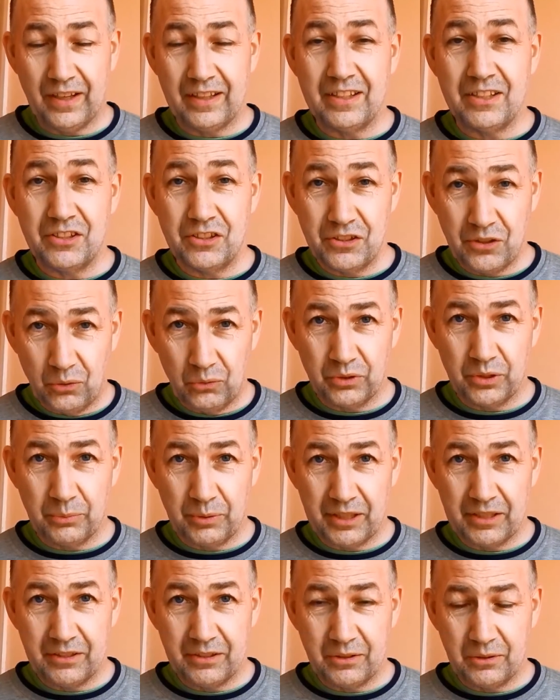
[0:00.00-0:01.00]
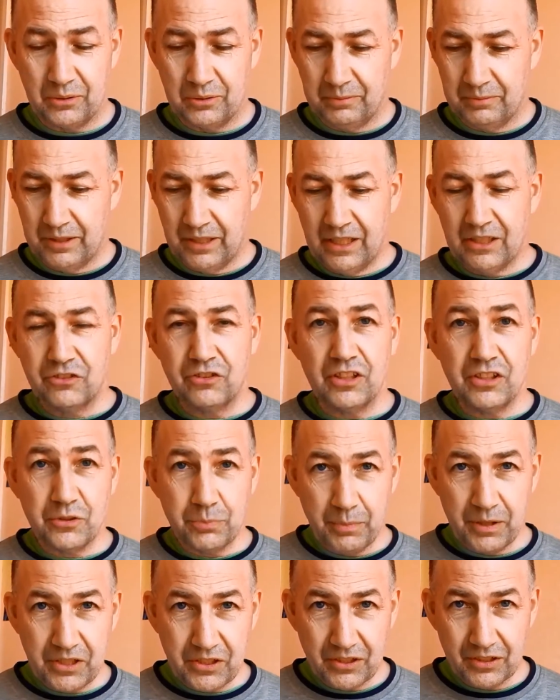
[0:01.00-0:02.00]
and this is the only way to go.
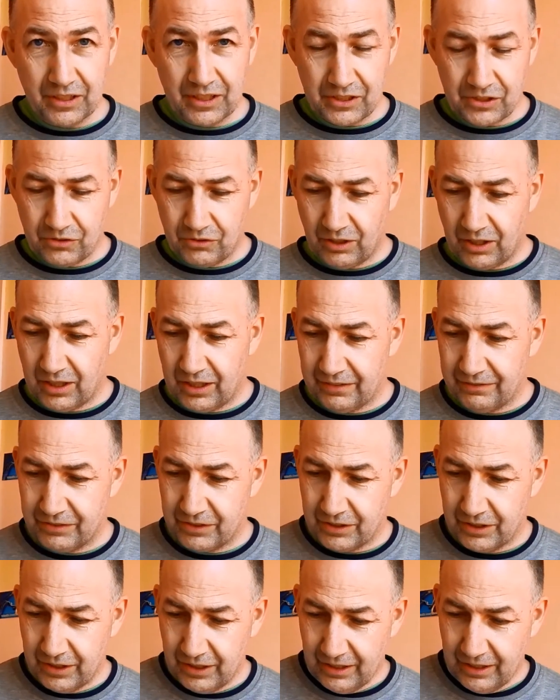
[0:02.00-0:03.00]
Transmissionless drives.